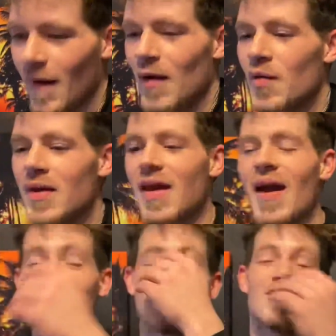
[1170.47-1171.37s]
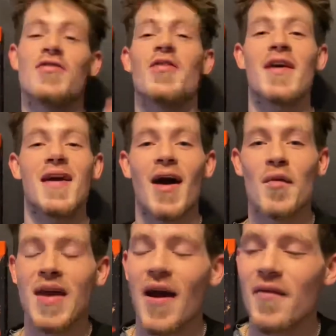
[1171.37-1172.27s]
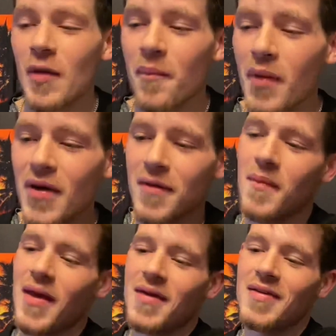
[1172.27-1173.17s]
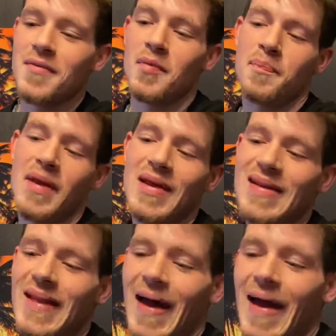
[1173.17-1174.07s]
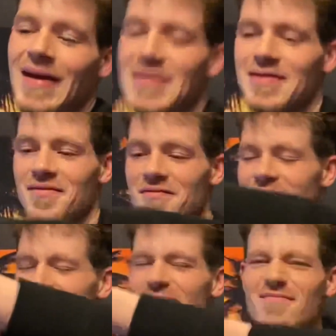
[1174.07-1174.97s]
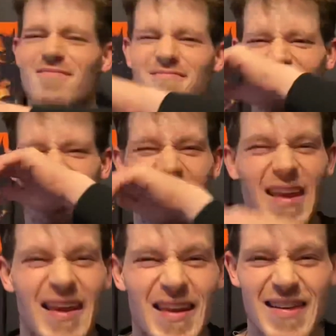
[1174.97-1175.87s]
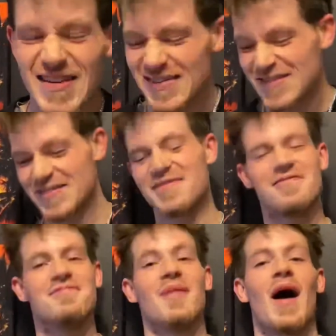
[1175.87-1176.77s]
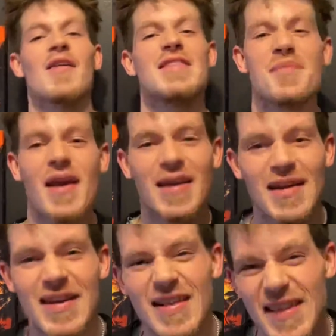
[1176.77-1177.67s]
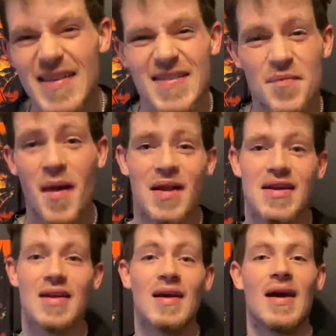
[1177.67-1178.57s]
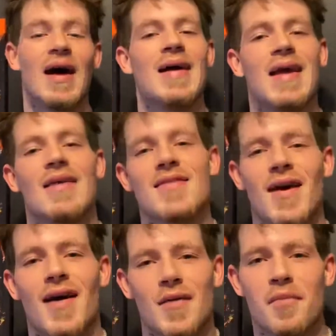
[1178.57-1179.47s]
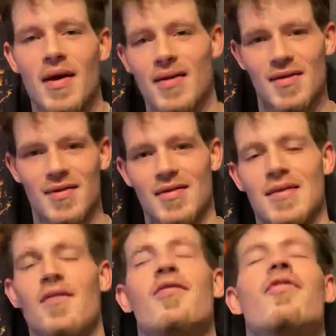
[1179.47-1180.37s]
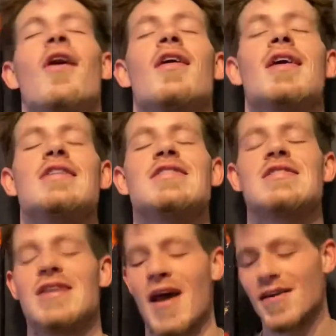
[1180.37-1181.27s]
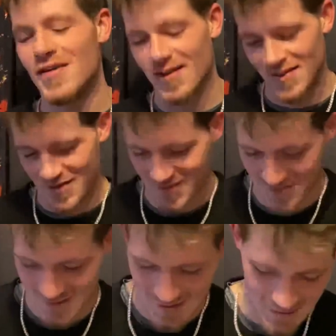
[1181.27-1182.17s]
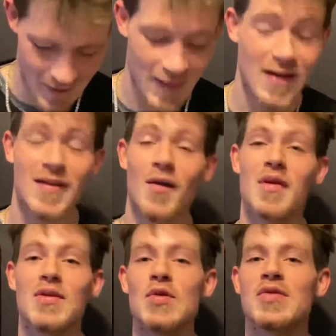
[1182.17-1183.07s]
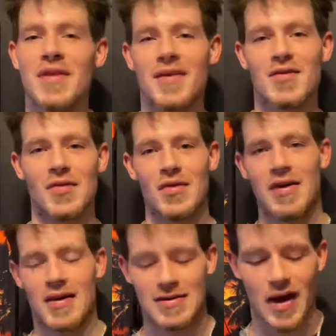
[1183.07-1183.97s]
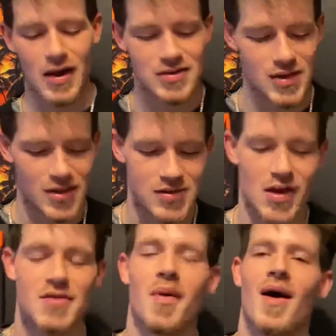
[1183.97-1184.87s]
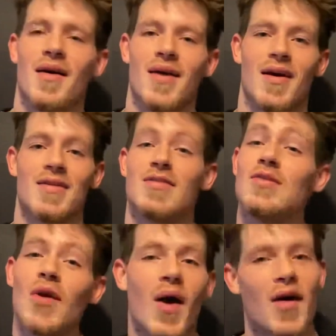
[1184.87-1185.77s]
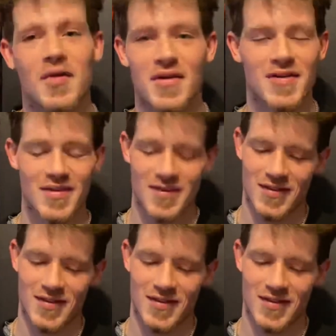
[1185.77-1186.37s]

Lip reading: We cash the fuck out. We have the bookmakers being like, damn, how this man hitting this many against odd bets? Fucking send it. That's how we do things over here at the High Stakes Stakes podcast. You know how it is.